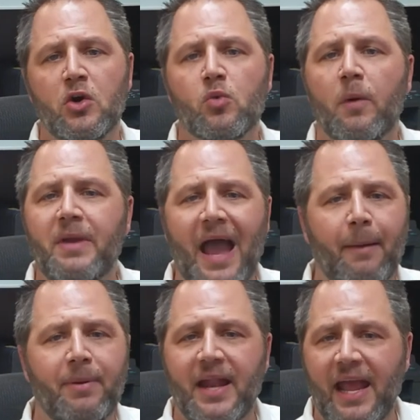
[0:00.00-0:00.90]
We'll be
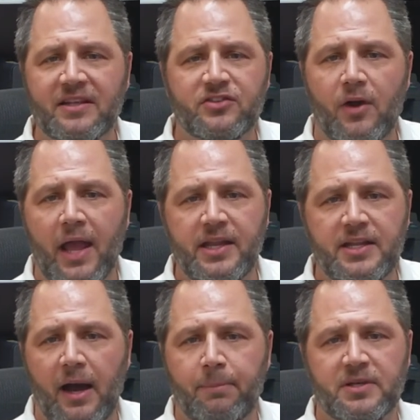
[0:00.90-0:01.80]
happy to answer any
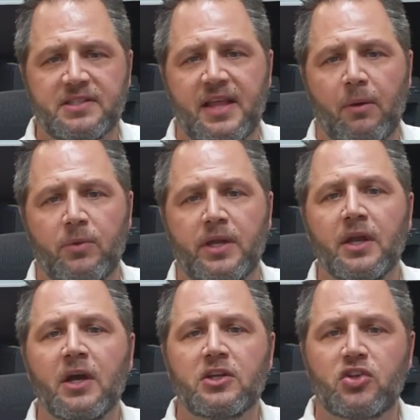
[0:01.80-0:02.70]
topics that we
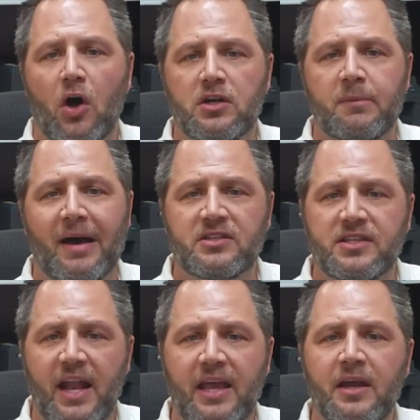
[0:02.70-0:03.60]
talked about
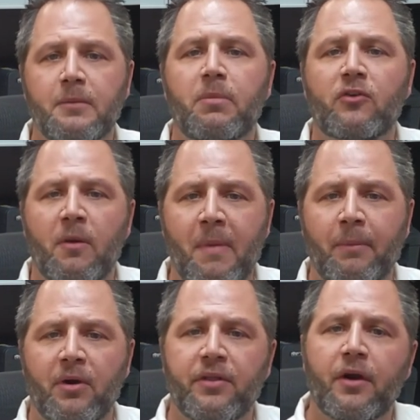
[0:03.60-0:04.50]
today. But
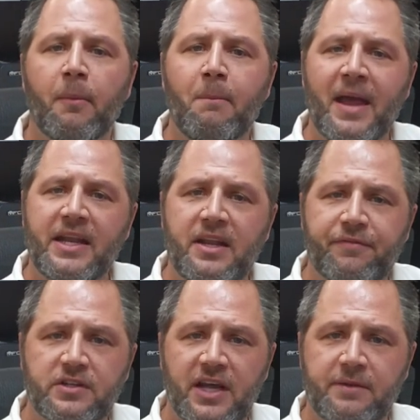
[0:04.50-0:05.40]
remember, there are many
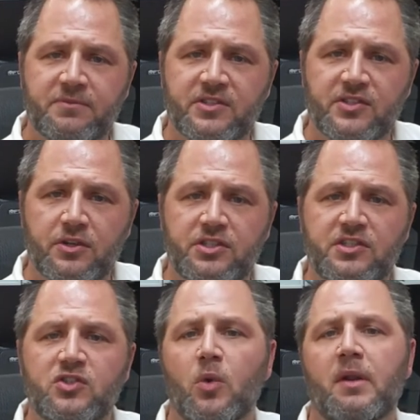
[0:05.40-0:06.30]
different types of
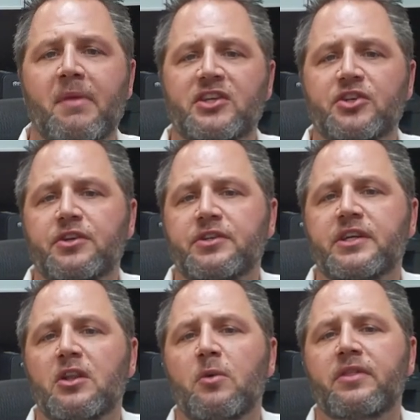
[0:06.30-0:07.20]
searches. You want to make sure you're
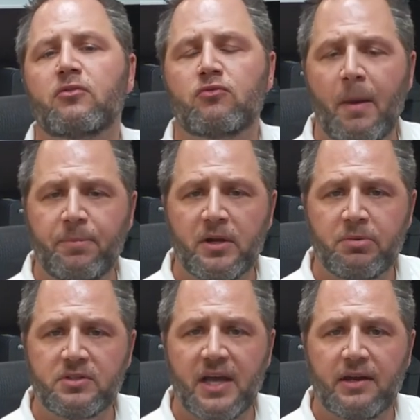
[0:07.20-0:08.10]
dealing with a
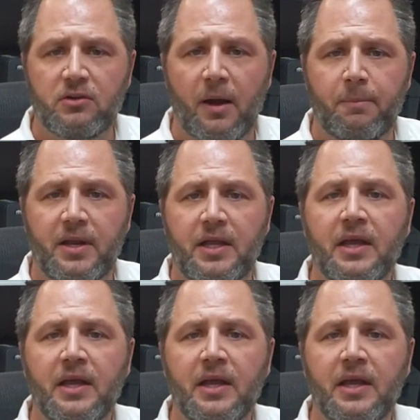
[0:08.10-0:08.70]
reputable title company